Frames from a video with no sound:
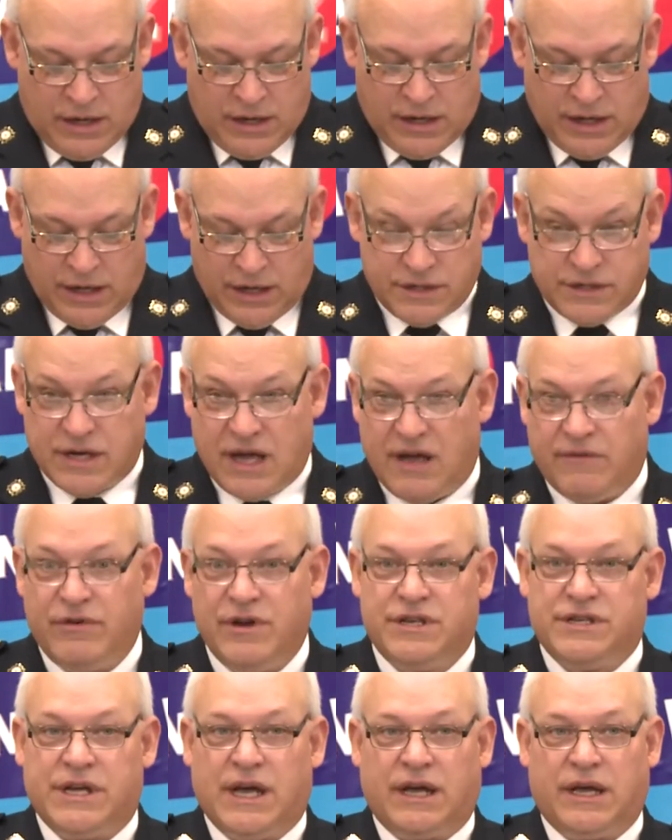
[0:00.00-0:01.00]
is
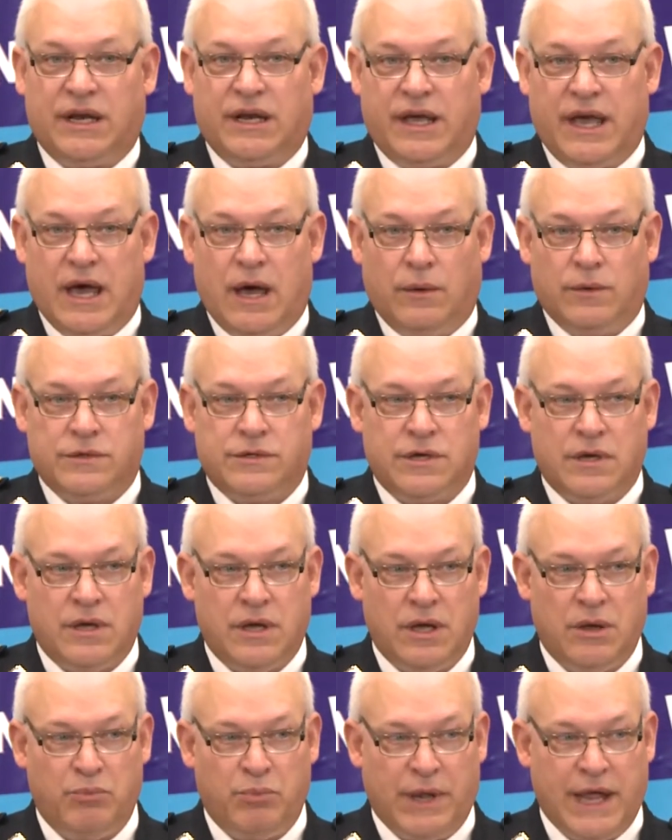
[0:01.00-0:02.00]
Every Second Counts,
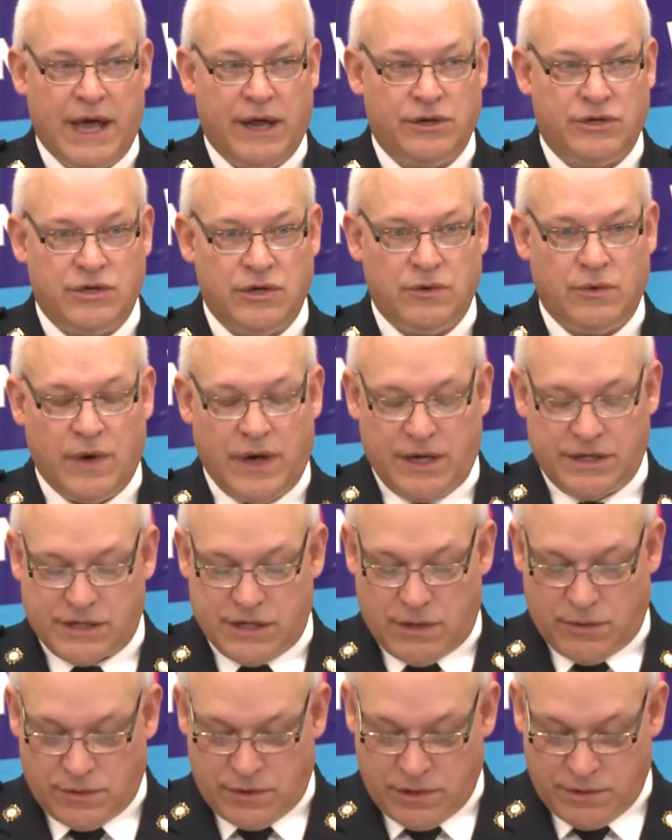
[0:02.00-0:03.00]
Plan 2 Ways
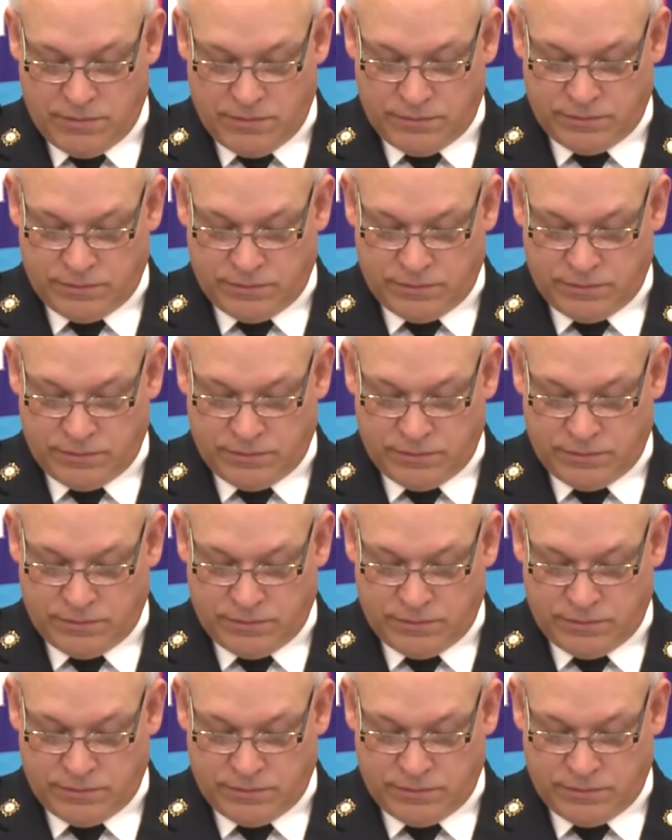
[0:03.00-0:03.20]
Out.